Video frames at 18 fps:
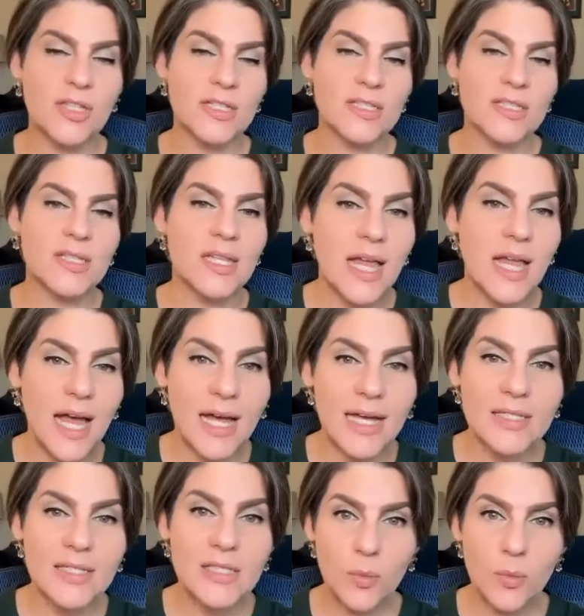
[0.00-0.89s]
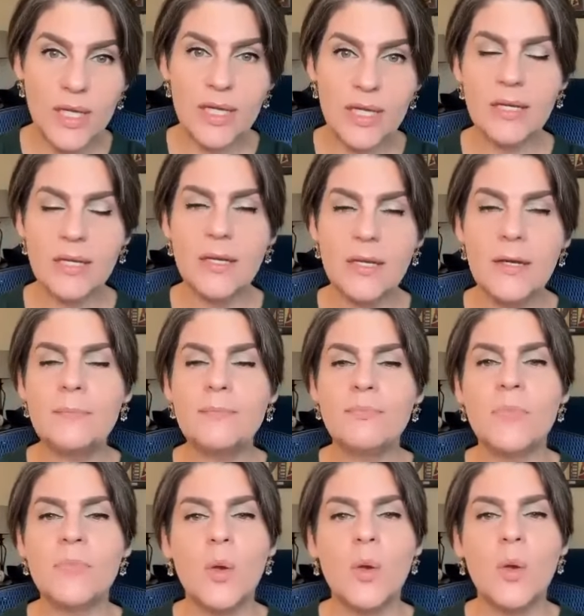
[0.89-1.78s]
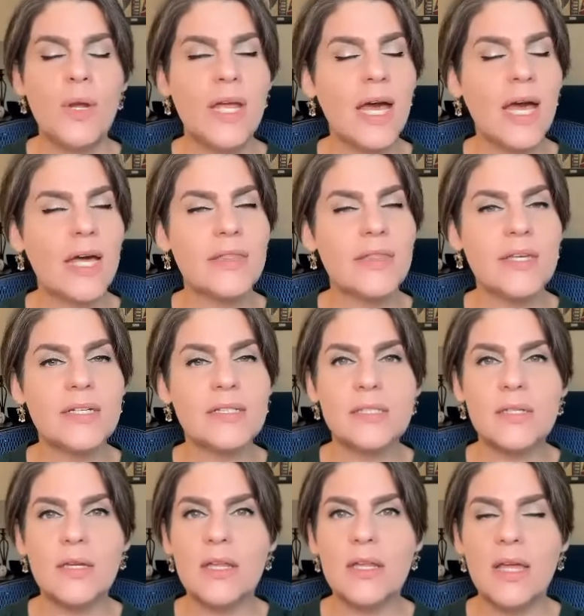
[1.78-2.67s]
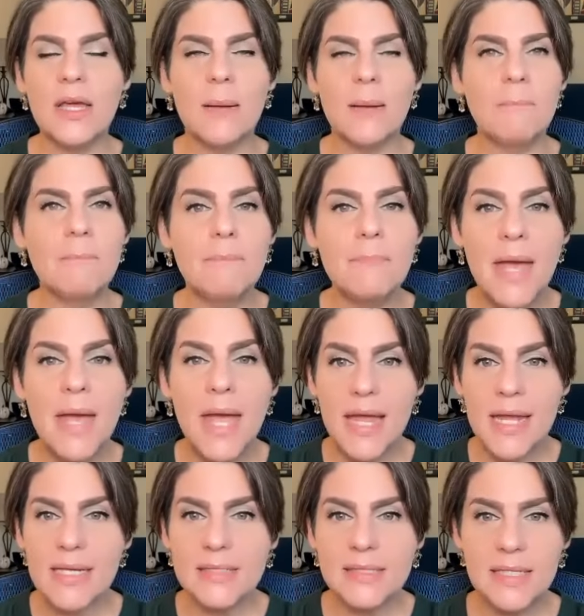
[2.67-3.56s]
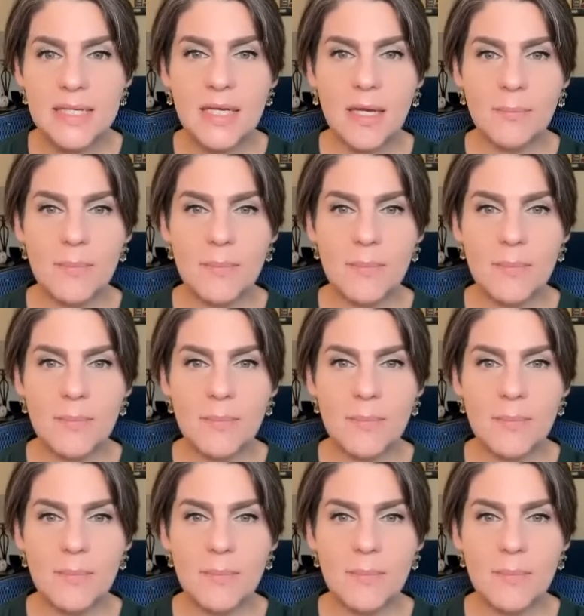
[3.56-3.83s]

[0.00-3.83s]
This last week, we had this amazing,